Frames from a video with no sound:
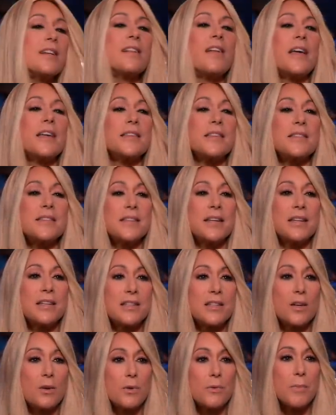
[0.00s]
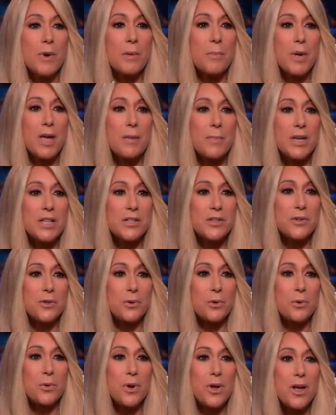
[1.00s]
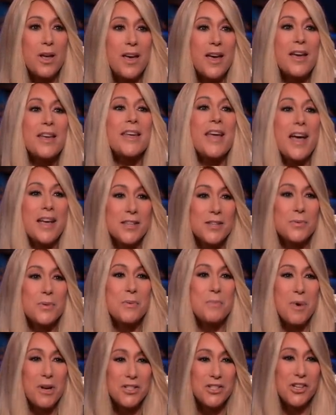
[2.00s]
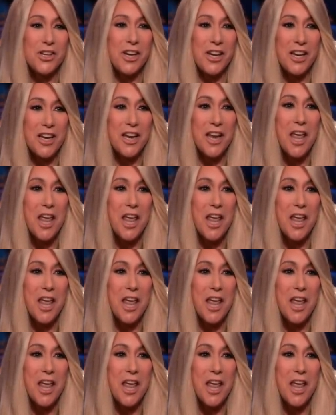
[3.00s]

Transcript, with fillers: licensing deal with my baby with tune. Munchkin. Yes, with Munchkin.